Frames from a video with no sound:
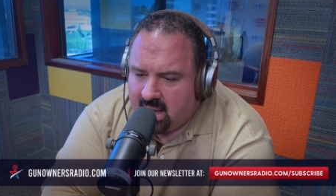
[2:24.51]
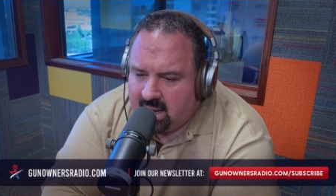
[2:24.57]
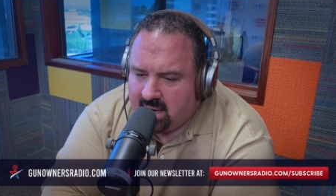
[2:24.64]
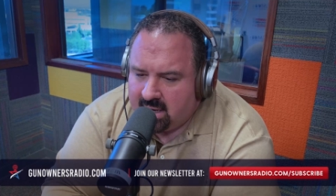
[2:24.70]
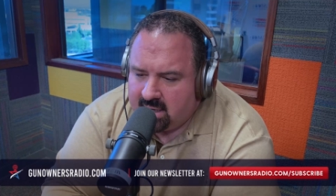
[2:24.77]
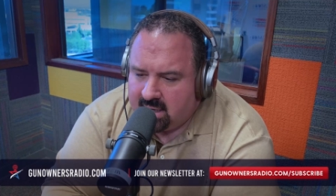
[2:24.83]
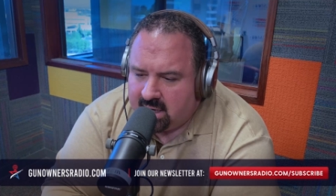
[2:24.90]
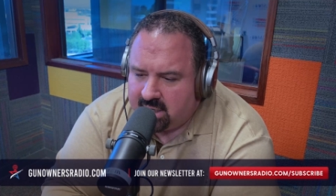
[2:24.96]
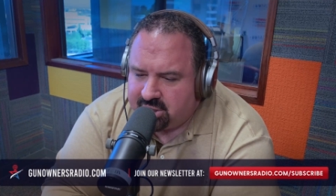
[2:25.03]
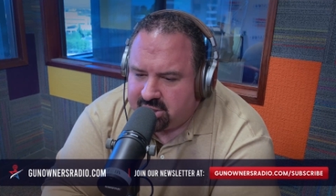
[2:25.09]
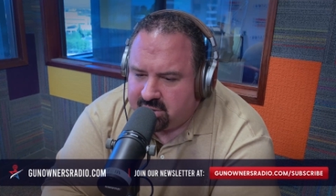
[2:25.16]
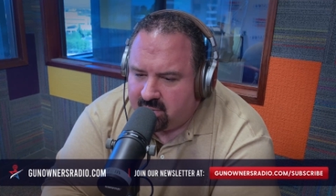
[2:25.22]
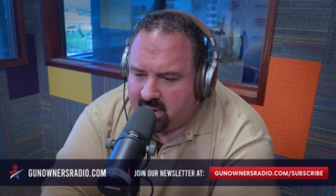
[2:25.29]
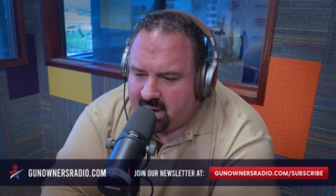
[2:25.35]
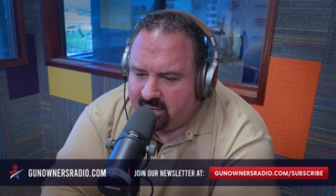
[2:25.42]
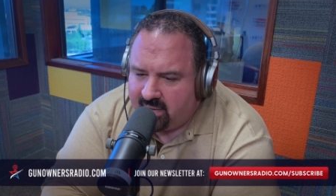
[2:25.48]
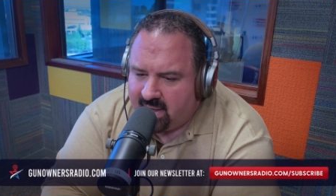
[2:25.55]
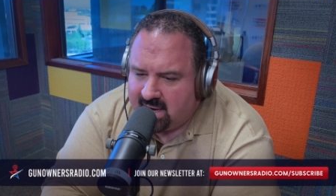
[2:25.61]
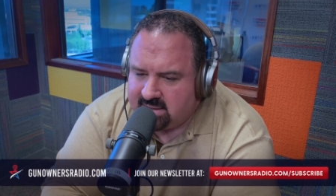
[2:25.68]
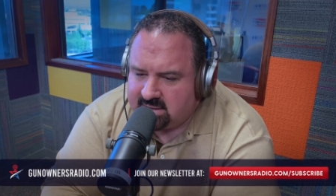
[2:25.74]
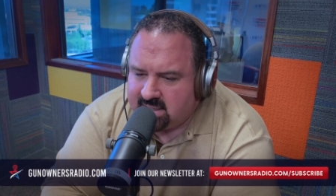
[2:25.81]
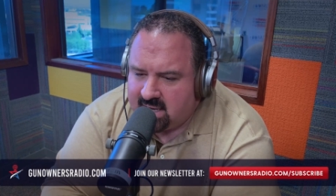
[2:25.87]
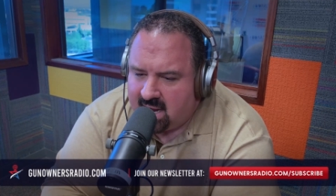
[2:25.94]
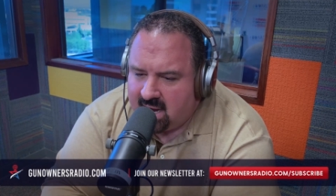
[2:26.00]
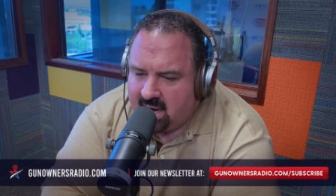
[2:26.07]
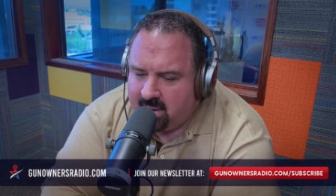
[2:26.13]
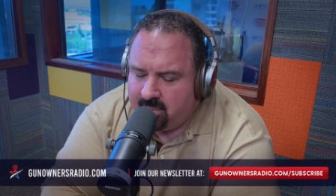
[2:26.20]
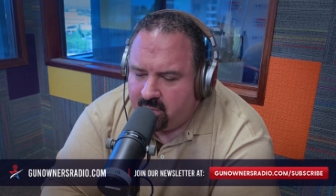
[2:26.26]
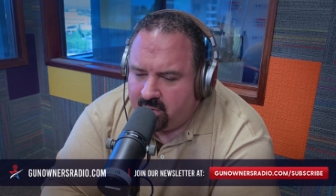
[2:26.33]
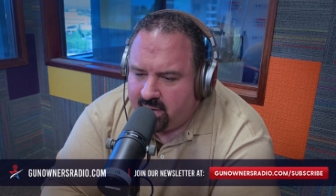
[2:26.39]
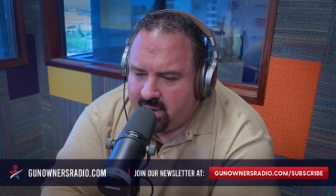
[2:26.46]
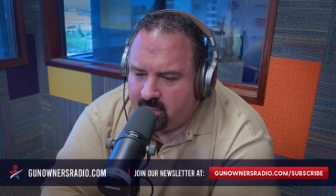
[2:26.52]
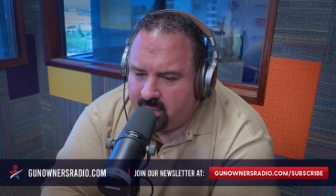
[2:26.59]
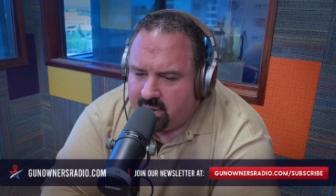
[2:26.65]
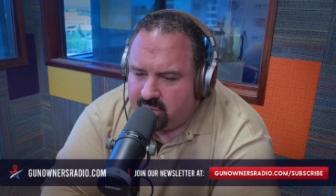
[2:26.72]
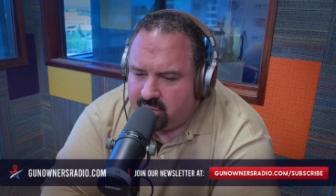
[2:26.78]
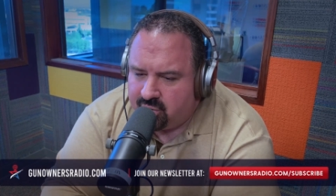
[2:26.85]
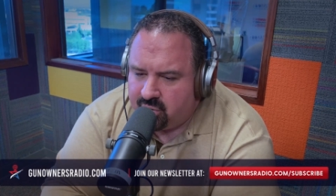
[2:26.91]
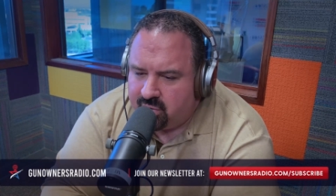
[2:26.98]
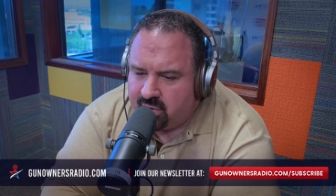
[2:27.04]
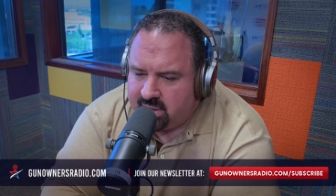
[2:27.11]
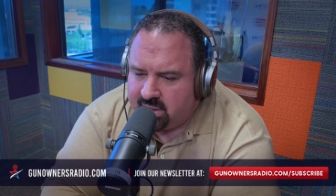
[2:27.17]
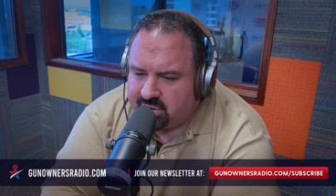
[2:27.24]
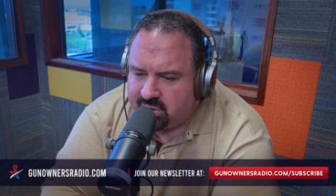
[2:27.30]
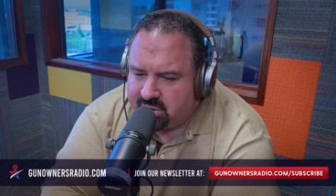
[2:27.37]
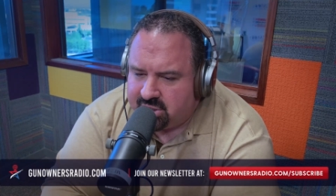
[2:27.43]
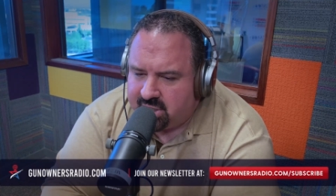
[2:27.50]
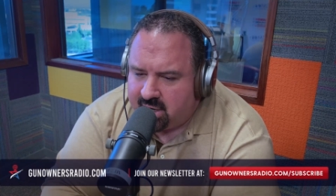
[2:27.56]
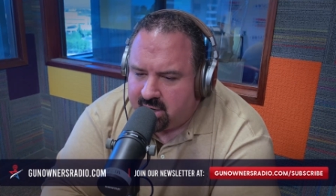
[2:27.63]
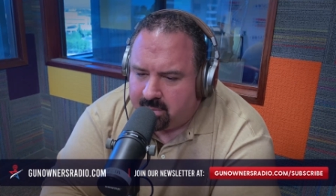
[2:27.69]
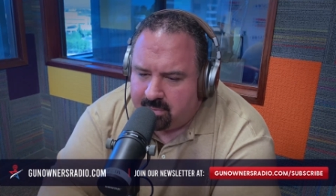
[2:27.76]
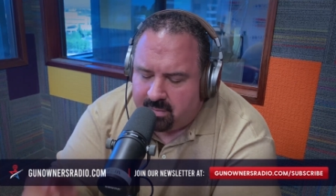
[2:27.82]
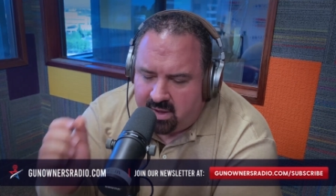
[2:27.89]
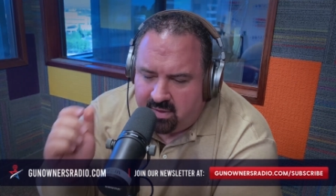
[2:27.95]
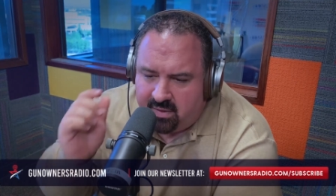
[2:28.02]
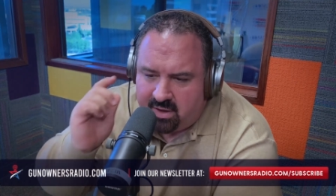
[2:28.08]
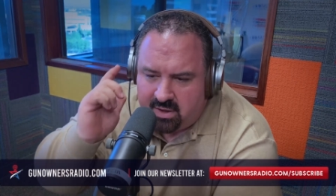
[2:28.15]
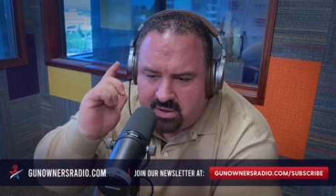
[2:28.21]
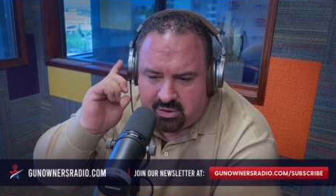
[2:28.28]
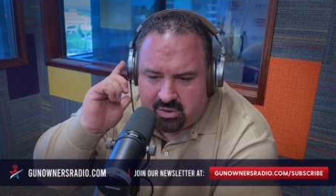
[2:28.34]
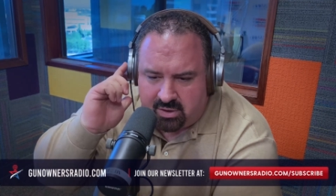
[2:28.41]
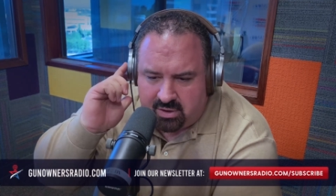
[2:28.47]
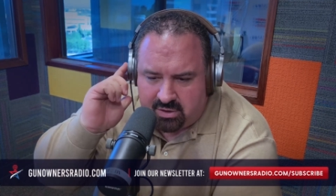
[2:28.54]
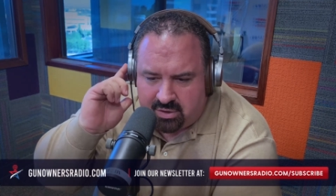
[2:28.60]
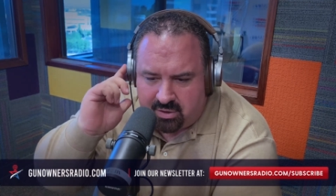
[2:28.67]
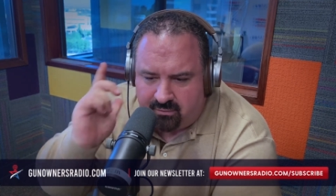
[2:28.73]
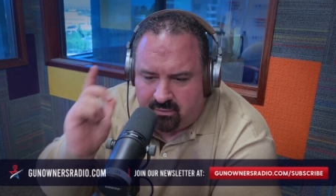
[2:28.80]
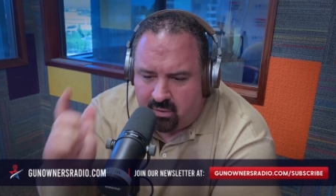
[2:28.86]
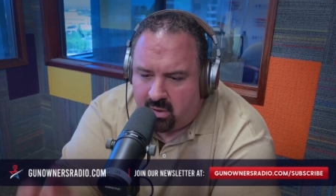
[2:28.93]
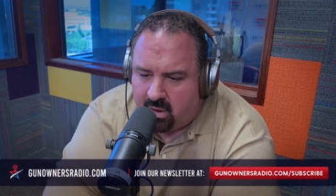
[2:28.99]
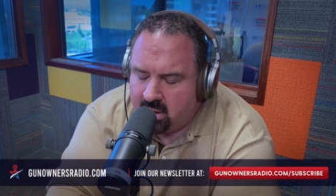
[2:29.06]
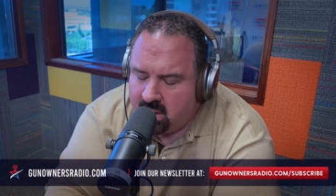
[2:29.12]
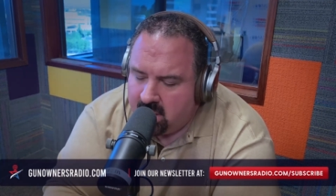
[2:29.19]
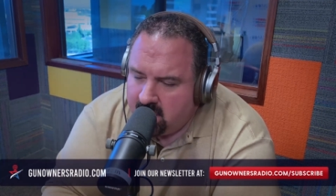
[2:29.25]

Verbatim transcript: and uh, she ran last time when they redrew the district. She ended up in the district, District Four.